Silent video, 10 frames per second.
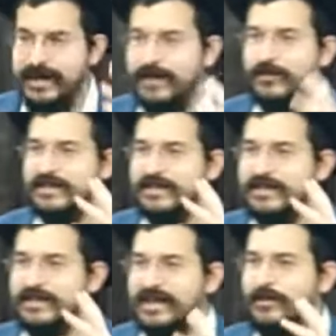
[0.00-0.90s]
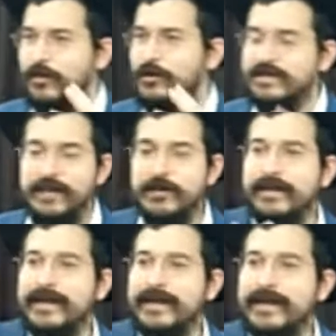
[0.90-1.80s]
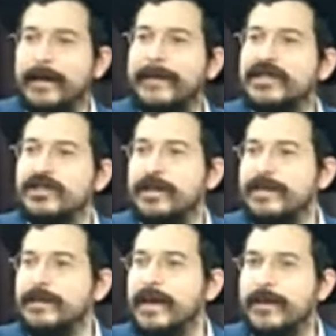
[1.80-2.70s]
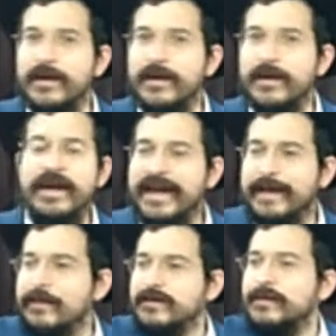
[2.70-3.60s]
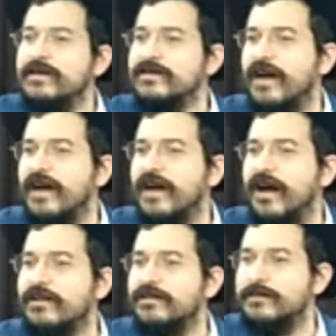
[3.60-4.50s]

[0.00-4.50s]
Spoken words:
I don't know exactly what you would say. When you make a picture on a piece of paper, it becomes millions of dollars.